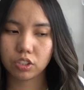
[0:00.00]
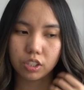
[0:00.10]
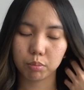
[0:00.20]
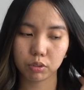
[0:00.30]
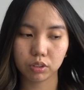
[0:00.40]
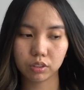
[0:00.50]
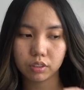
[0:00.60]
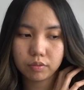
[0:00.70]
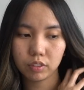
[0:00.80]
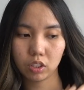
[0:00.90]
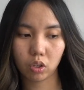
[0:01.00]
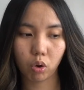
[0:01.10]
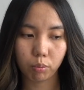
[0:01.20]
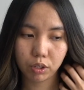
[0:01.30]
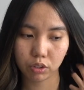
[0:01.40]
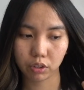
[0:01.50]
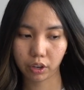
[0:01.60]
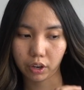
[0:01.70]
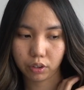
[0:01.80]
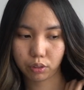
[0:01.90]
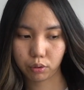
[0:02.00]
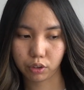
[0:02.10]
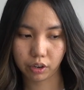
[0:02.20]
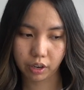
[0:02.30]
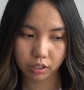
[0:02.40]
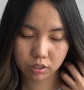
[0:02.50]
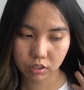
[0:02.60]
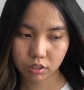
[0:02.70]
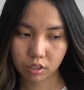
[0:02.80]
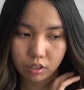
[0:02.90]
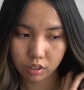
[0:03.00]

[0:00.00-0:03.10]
Keep on combing your hair through your hands